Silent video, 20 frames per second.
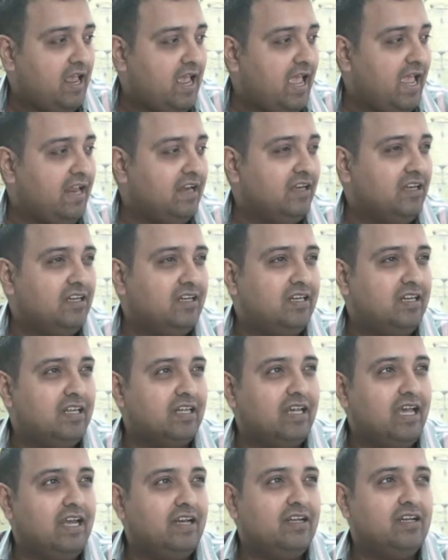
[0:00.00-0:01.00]
And
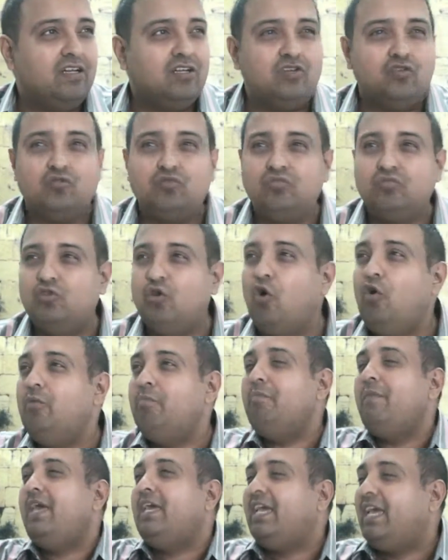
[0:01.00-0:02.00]

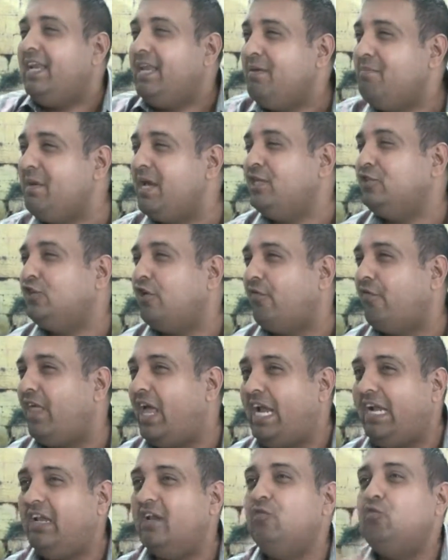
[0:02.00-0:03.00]
don't make an image of
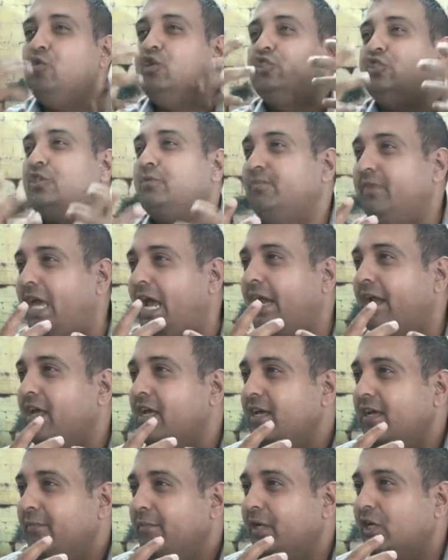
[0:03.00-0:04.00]
that and worship that,
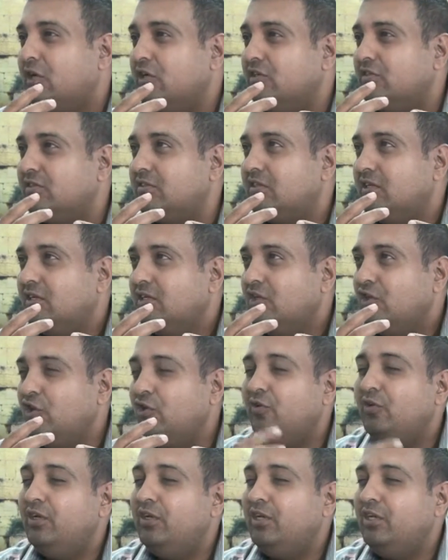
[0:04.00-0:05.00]
because
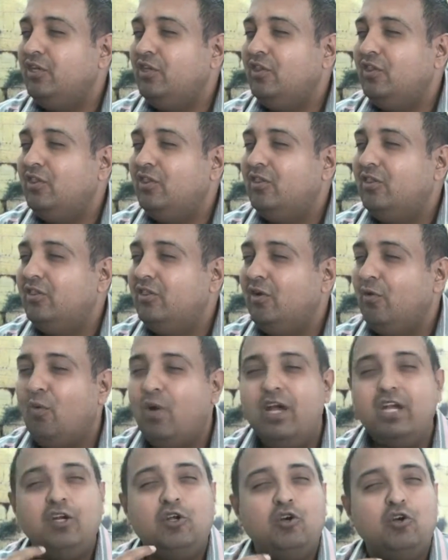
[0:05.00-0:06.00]
you, the
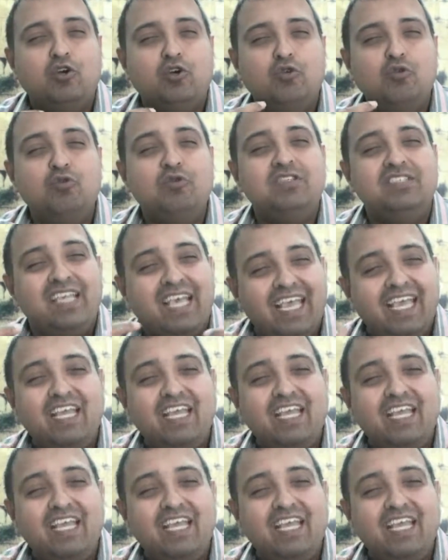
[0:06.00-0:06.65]
one who is